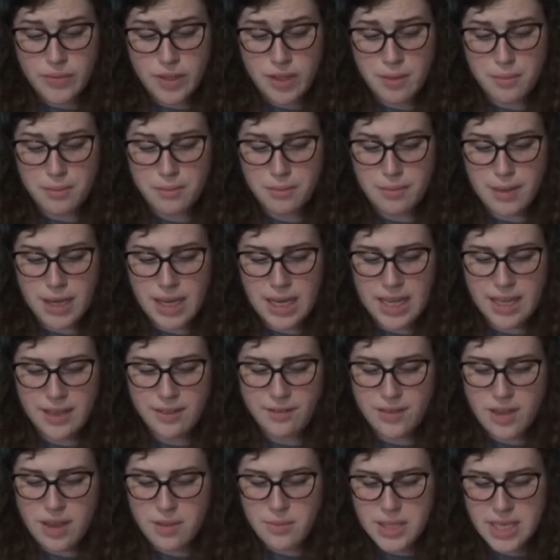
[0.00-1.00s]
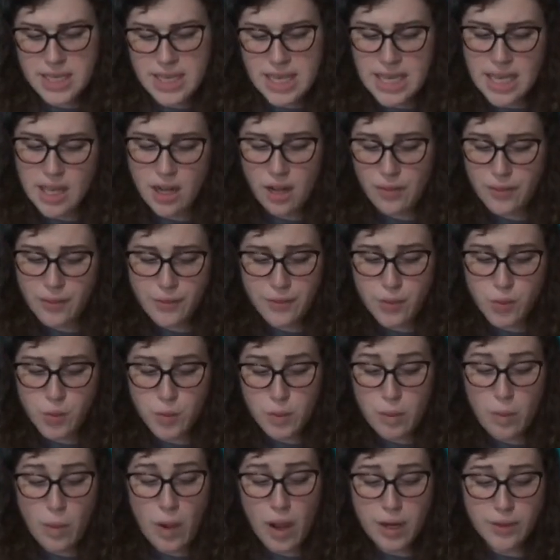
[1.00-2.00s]
My family can get all the food we
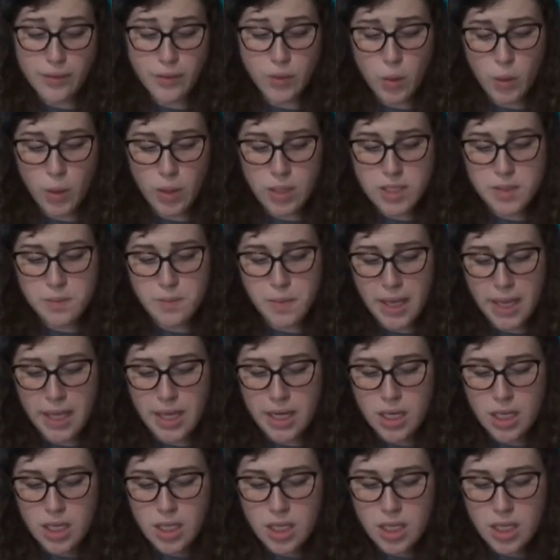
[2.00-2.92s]
want, of course, but...